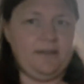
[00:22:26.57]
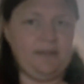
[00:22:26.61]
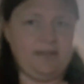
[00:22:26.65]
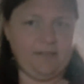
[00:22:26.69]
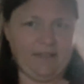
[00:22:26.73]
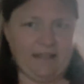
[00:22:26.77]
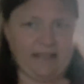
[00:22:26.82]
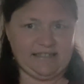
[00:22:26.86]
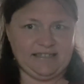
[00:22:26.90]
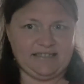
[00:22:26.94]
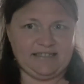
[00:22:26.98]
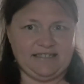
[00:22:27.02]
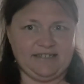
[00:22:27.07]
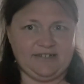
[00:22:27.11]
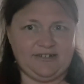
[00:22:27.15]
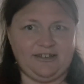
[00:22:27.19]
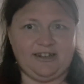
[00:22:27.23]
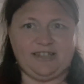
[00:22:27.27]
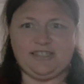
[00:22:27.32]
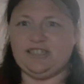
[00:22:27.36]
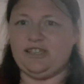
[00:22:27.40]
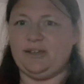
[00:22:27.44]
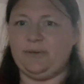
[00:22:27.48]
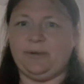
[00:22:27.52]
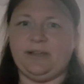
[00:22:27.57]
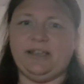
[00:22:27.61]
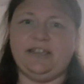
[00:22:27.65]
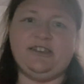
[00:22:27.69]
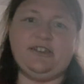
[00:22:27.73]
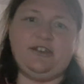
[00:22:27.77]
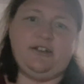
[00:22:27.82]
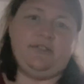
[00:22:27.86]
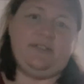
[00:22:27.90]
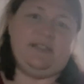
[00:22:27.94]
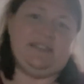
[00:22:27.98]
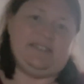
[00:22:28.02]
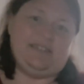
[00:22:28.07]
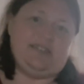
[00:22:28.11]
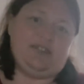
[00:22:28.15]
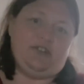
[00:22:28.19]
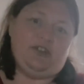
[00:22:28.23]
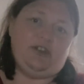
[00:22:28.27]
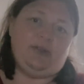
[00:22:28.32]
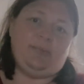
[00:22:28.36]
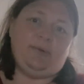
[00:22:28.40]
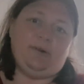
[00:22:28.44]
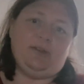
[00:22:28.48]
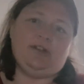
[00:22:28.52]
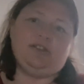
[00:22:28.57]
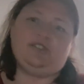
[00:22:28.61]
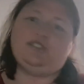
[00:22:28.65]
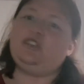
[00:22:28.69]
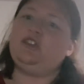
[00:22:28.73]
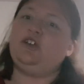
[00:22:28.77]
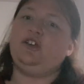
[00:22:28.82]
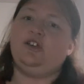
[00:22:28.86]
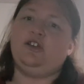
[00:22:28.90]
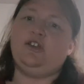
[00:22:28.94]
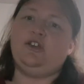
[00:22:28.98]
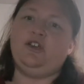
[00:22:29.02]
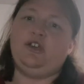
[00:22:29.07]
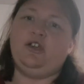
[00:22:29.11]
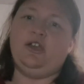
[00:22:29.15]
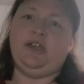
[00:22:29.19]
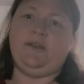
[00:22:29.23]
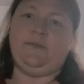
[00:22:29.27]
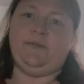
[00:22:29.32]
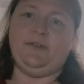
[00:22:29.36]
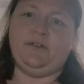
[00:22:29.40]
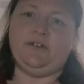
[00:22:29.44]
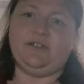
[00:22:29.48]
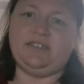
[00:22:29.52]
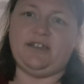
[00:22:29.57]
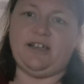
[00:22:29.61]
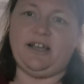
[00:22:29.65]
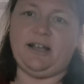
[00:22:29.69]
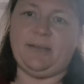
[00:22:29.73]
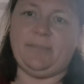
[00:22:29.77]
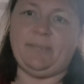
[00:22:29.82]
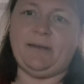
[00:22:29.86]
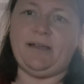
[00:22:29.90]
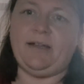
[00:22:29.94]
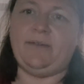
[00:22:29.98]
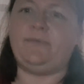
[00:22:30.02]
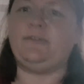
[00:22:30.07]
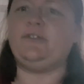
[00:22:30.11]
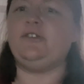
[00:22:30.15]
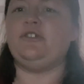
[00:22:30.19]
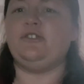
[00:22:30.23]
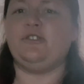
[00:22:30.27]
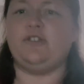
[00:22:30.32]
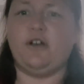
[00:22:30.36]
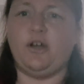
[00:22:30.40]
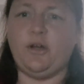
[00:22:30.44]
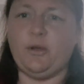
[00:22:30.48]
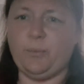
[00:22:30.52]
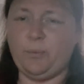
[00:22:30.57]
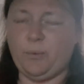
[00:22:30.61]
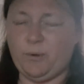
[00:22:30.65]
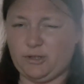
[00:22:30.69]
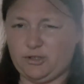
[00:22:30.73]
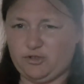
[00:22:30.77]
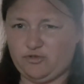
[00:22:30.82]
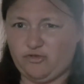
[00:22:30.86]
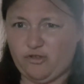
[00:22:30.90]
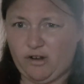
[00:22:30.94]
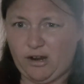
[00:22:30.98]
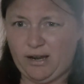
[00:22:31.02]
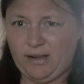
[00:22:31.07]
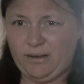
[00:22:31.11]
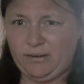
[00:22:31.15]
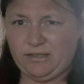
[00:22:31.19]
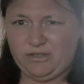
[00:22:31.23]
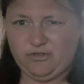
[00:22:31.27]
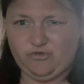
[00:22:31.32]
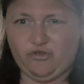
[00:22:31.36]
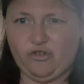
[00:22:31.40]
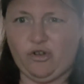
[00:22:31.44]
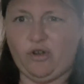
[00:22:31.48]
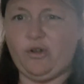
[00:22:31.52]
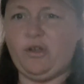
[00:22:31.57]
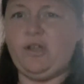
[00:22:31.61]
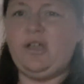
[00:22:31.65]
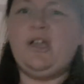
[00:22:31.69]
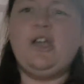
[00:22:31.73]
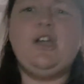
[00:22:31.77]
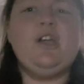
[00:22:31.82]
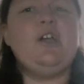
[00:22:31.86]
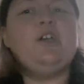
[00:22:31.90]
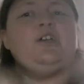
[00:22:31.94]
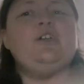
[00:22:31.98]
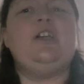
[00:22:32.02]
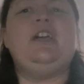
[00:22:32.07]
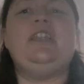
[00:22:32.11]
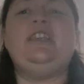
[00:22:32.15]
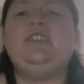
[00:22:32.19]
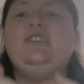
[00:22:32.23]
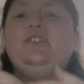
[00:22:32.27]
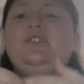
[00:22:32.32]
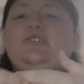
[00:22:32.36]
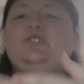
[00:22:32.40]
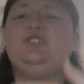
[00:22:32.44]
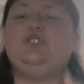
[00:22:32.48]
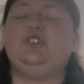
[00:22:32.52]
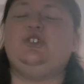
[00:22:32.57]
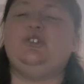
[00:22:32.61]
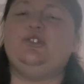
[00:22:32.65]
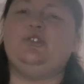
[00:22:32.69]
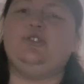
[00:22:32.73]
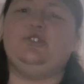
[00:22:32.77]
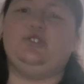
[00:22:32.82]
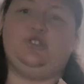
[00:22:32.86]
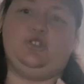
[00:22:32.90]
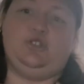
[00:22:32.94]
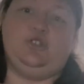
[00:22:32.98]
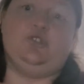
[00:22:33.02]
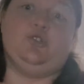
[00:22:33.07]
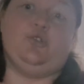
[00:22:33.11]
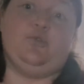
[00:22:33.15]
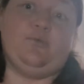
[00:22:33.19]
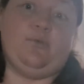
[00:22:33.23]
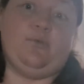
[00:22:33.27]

That's in psychology. We know that's a load of bollocks. If you're a psychopath, you know what's right, what's wrong, and you choose to do